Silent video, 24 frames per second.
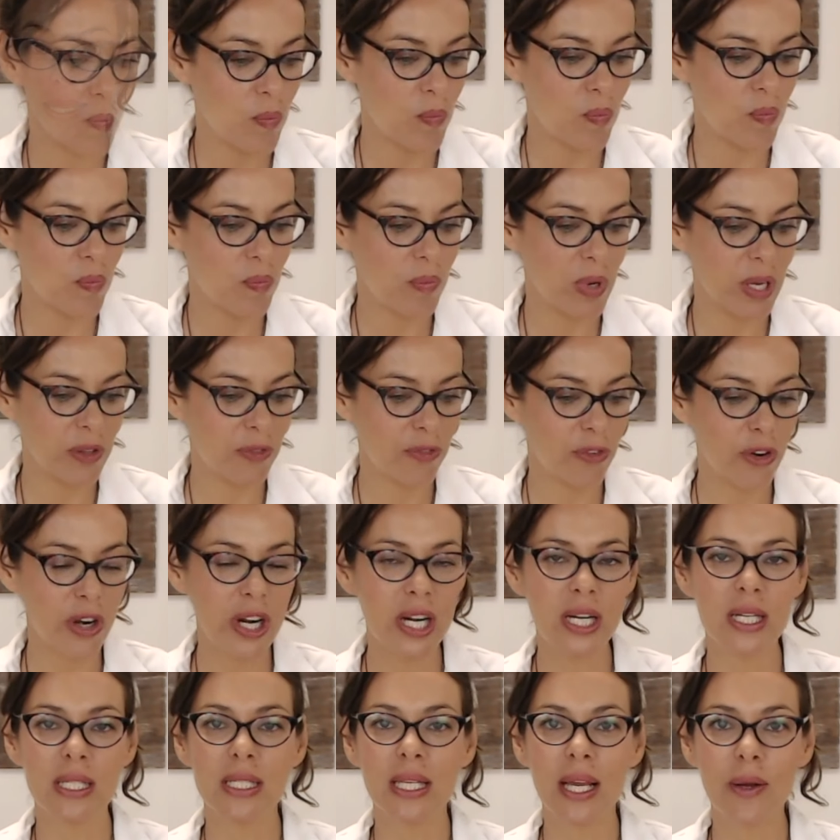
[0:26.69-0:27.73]
But
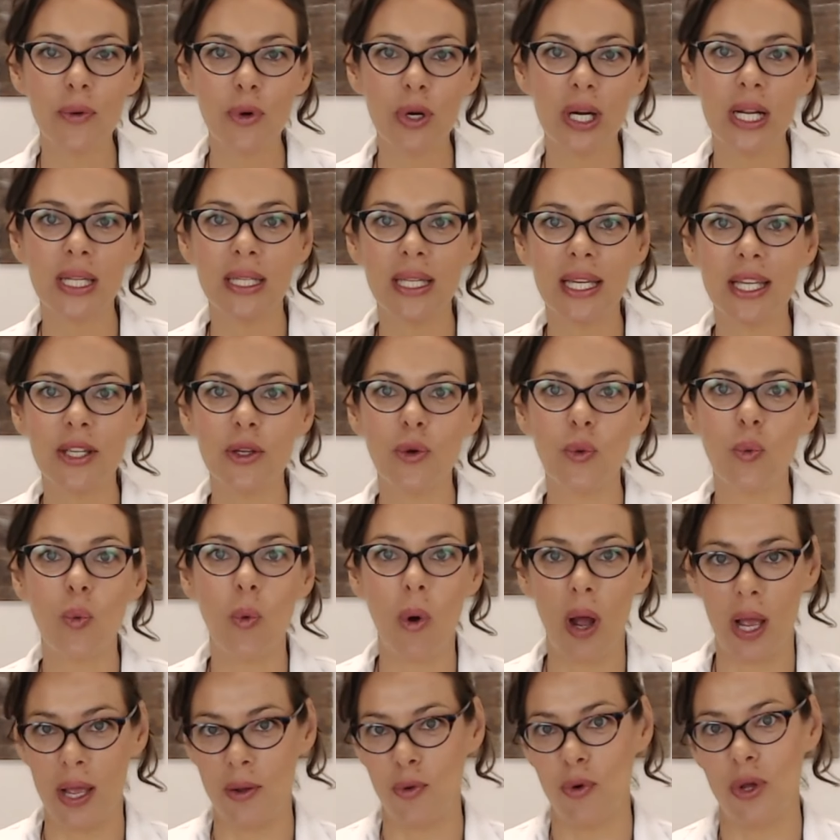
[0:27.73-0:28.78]
first, I want to tell you
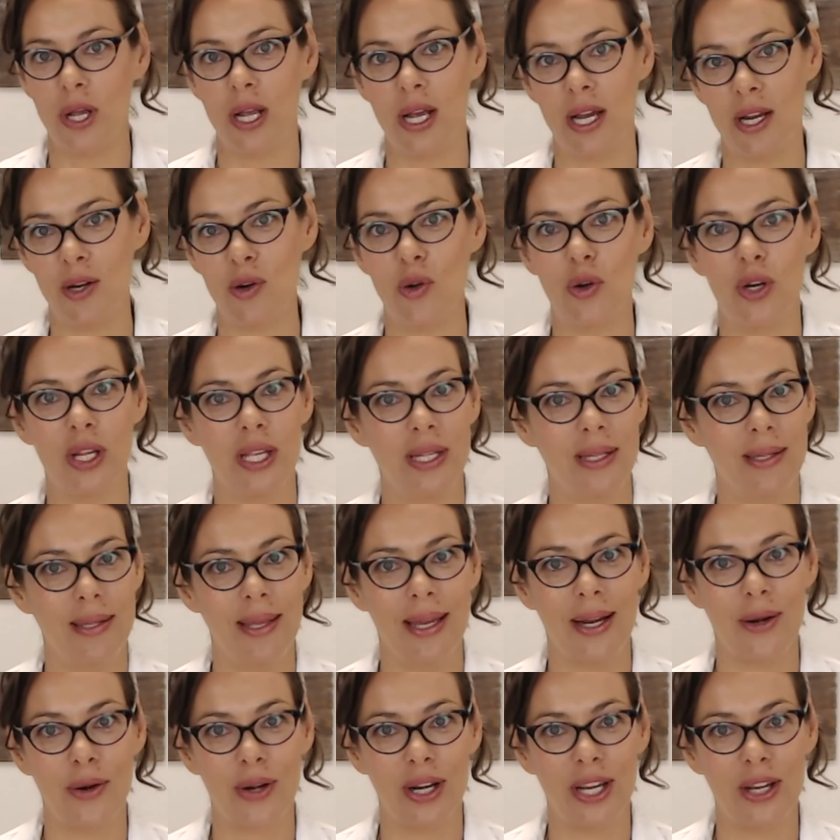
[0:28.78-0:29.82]
why we cannot eat
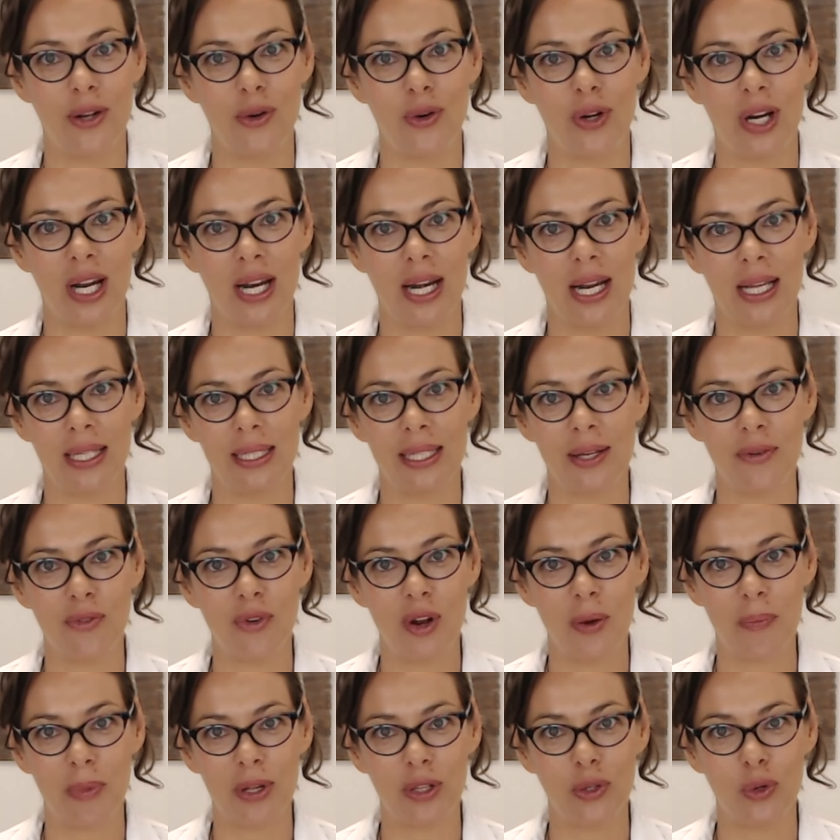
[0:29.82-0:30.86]
dairy on an
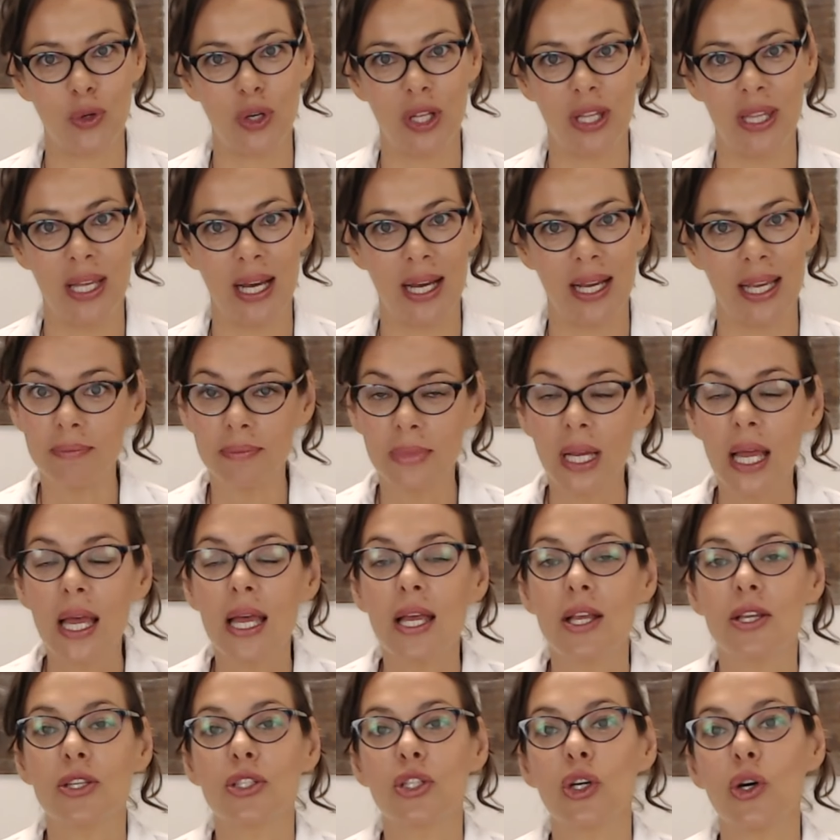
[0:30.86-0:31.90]
anti-inflammatory diet.
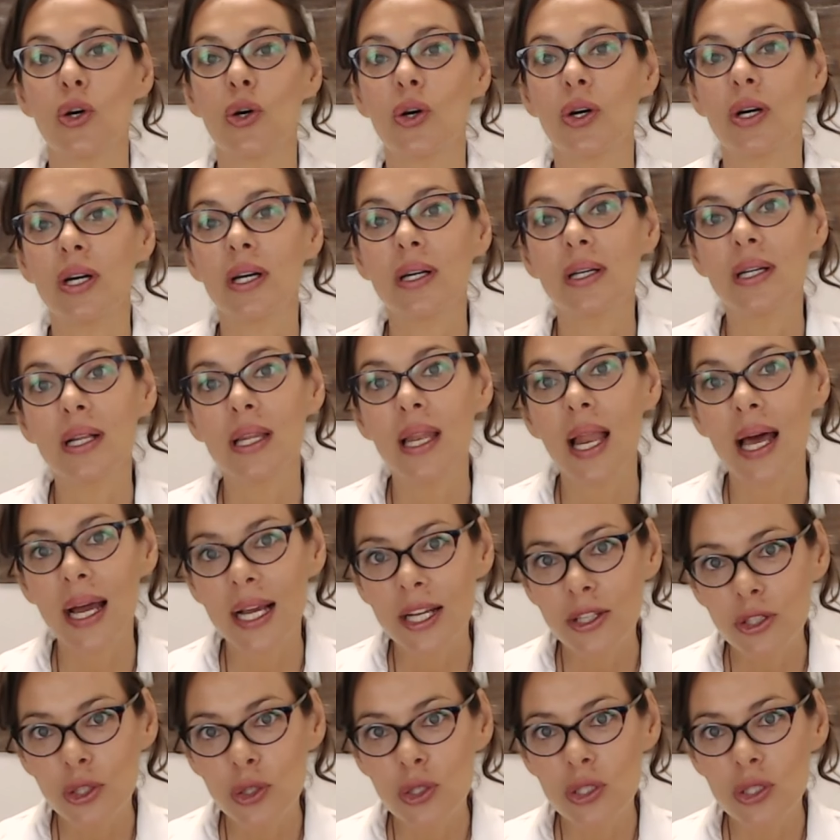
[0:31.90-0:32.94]
So,
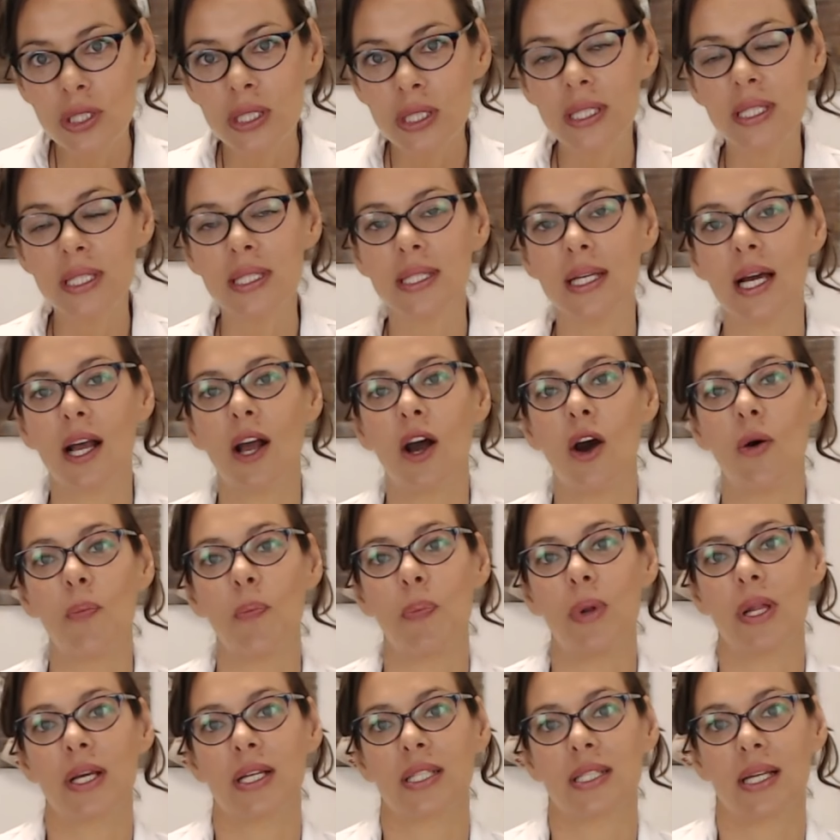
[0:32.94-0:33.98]
lactose is a
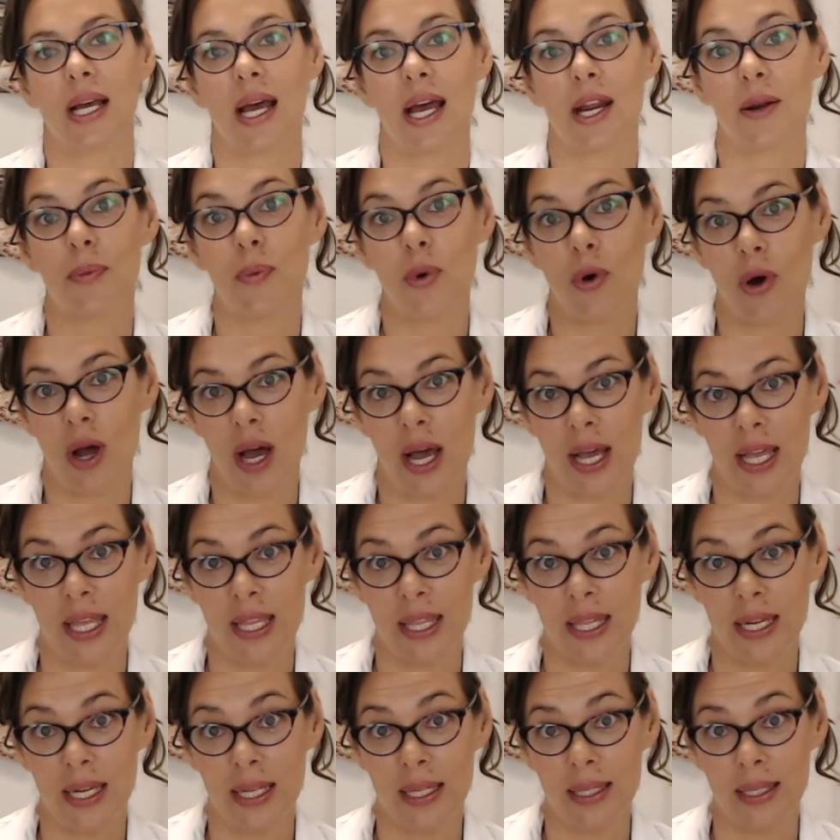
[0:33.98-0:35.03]
complex
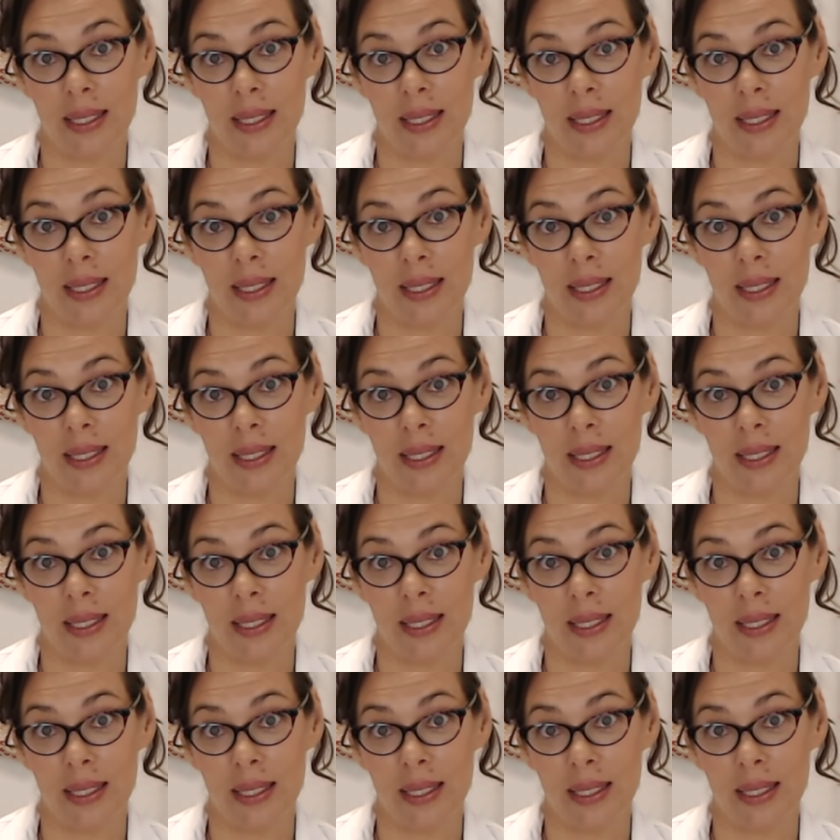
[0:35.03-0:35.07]
carbohydrate,